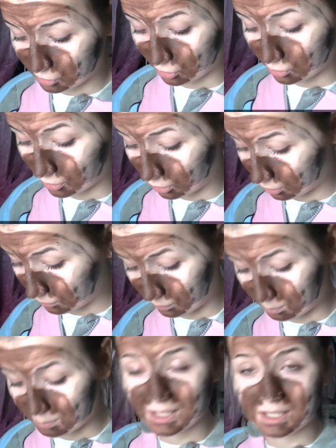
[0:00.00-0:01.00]
too dark
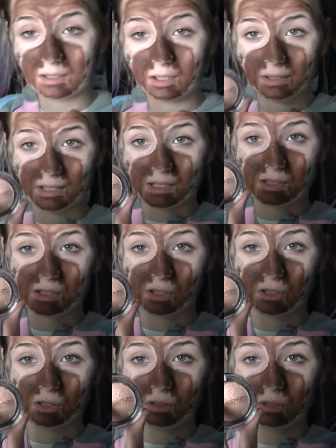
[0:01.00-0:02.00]
for me, like these
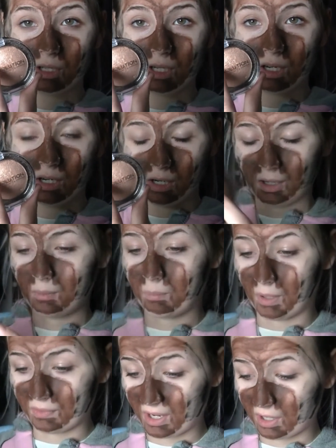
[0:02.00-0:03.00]
two.
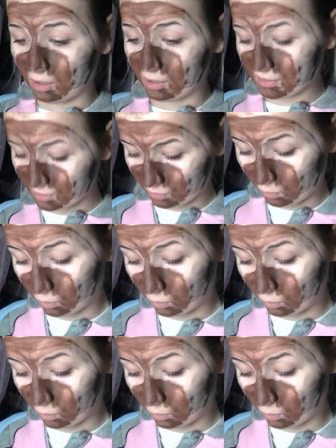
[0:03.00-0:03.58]
But they are still